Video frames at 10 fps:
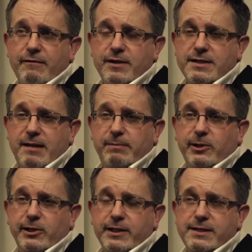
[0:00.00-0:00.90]
For example,
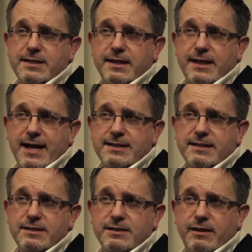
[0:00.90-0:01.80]
I'd like to see the
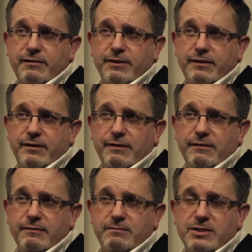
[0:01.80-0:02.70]
assets of the
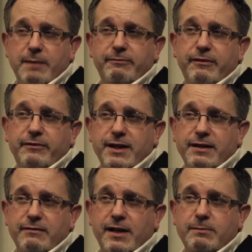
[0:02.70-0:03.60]
top 15
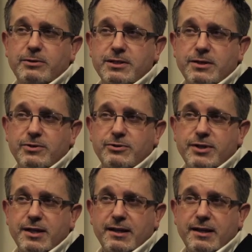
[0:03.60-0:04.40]
developers in the country